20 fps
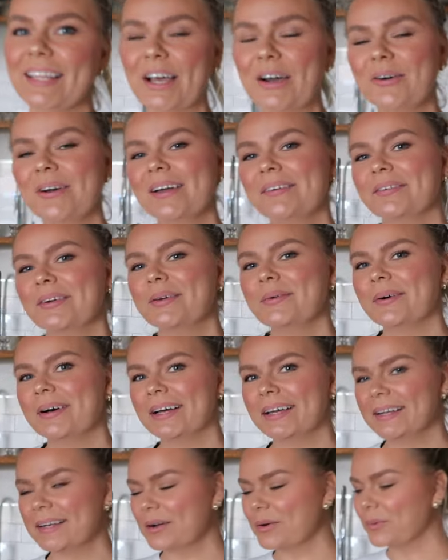Hello
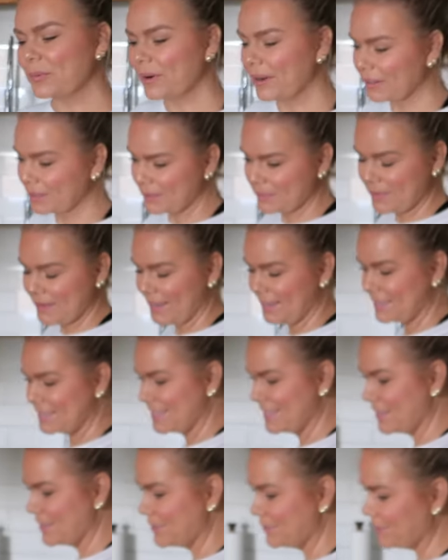everyone, welcome back
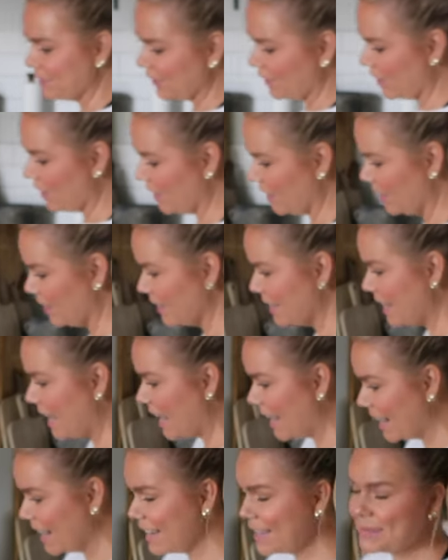to the vlog.
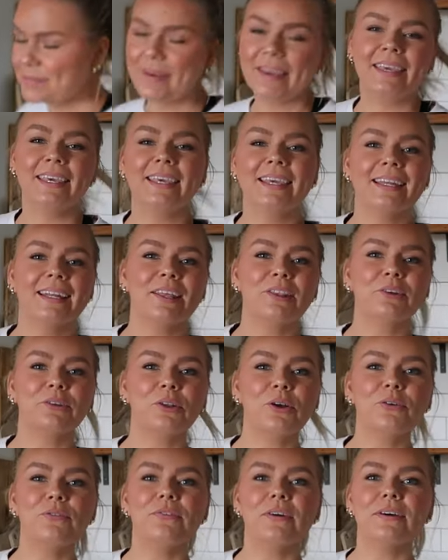I'm making another
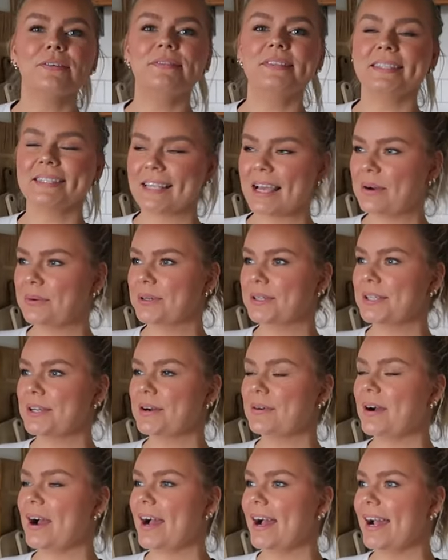loaf of
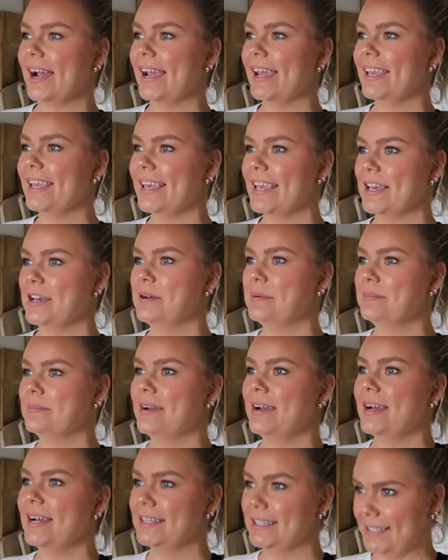sourdough. I am
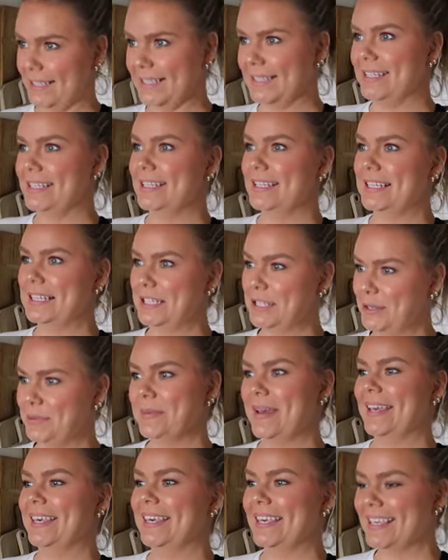addicted to
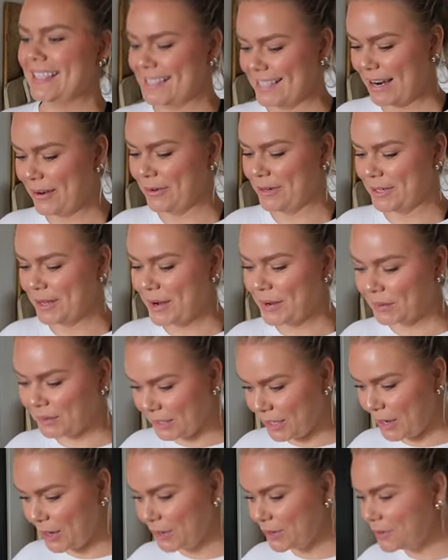making sourdough
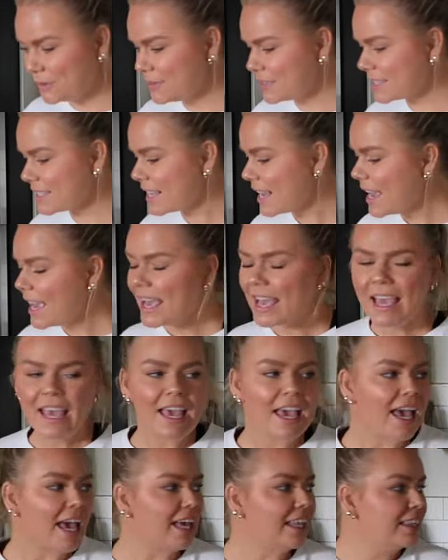loaves,
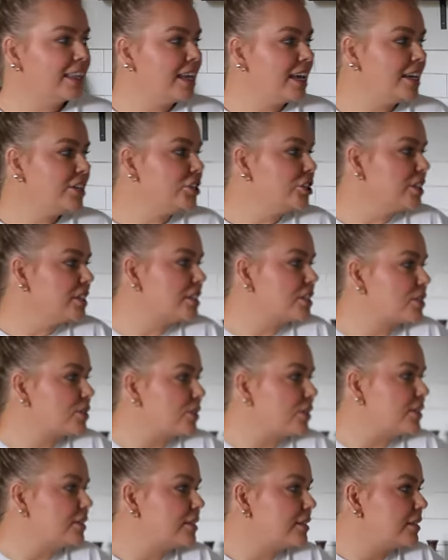and they
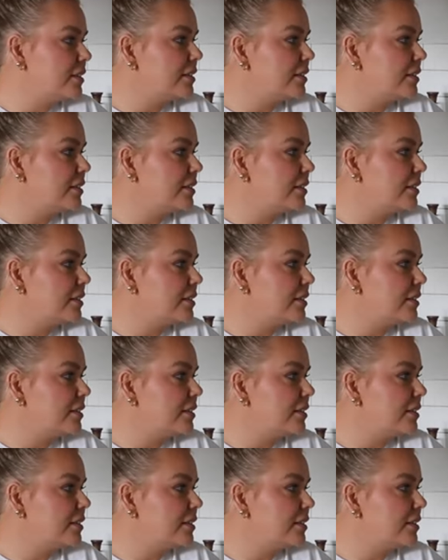just